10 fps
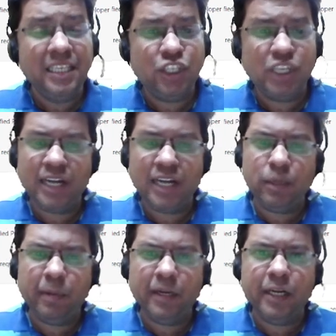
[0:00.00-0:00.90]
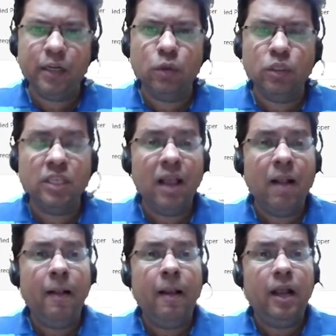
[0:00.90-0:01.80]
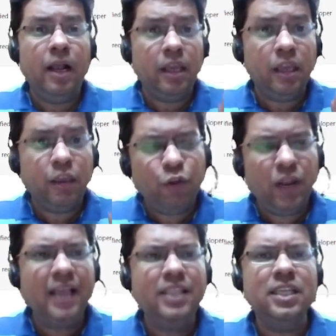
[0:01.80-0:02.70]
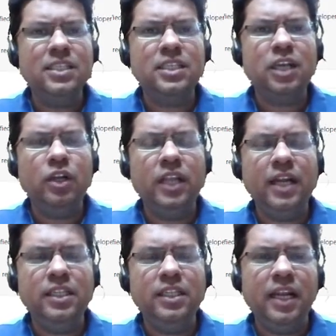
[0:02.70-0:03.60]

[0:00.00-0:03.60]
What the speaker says: ChatGPT tools. If you like this content, then